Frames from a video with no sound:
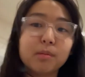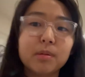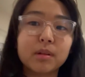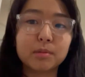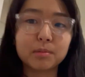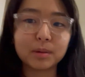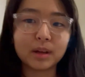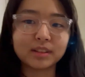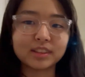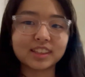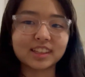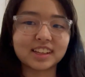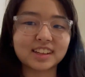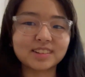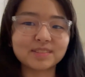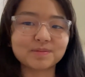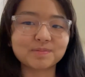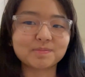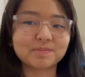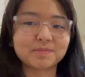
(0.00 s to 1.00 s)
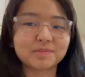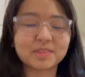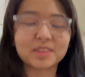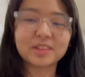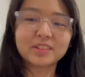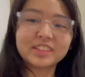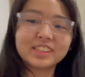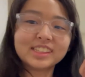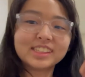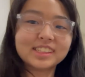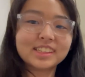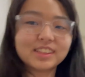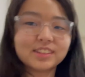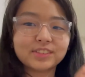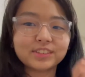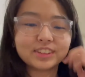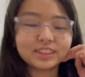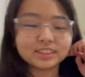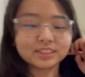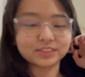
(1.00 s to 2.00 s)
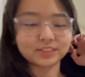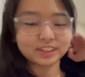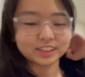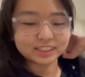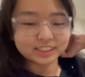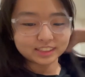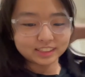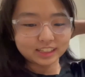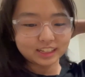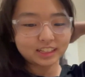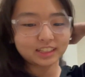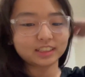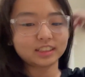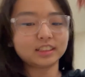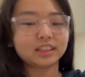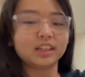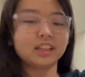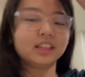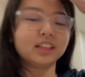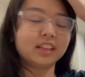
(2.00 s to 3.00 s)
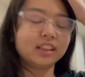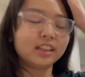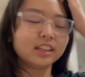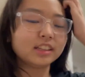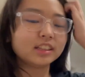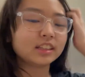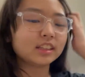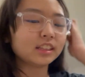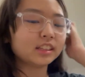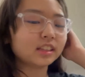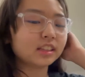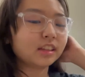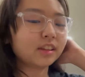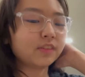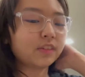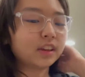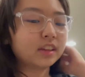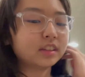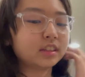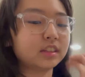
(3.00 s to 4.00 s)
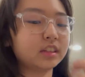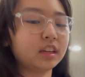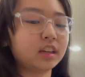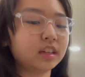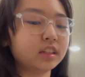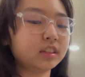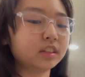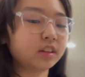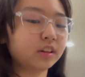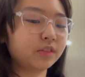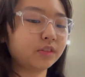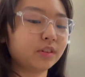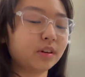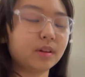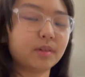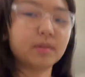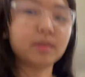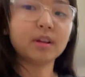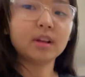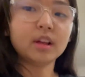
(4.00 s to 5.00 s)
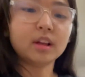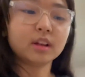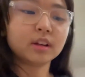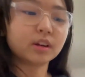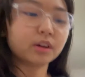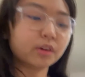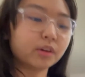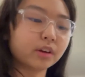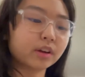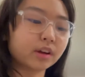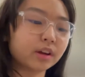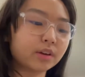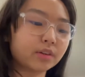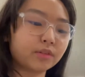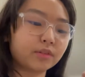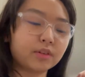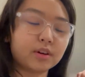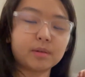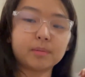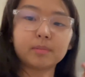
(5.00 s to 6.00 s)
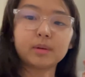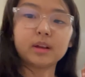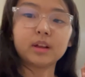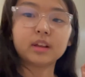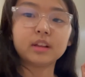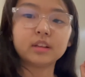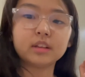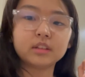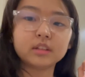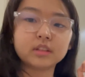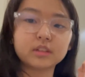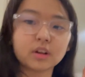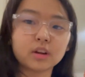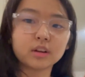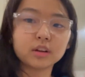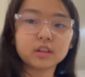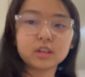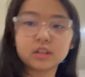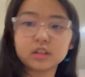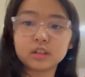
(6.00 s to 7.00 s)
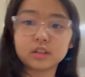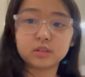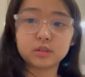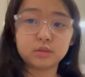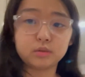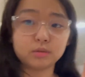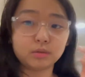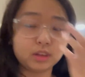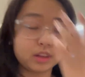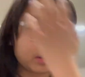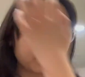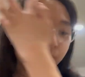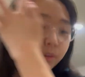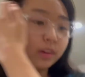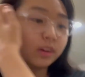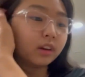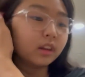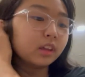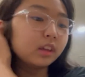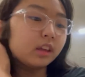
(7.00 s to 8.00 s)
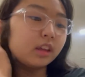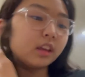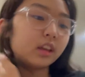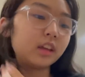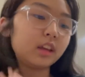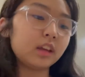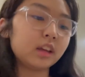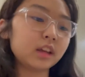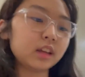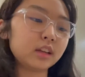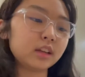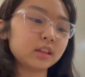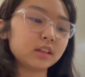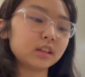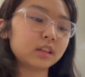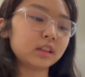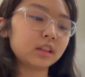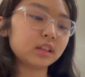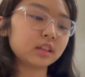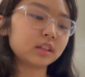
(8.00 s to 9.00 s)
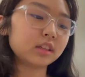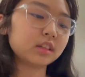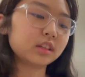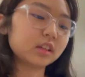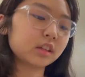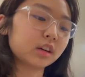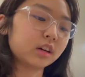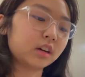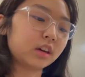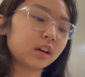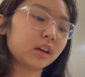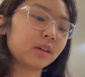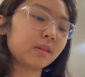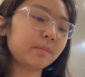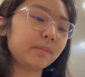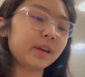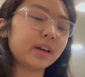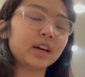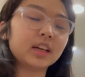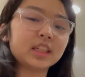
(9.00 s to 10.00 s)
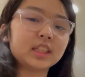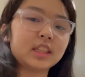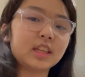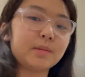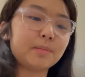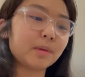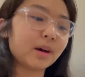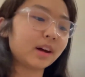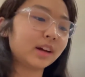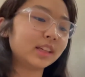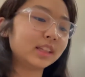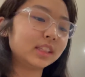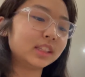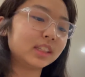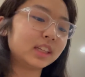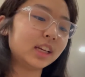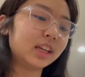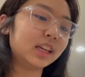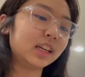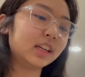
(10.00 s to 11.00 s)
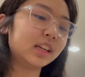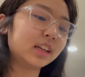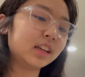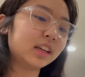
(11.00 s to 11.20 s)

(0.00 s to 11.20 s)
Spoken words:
is melting, which is the first phase change. And this is the phase change from going from solid to liquid, and this is occurring because the bonds in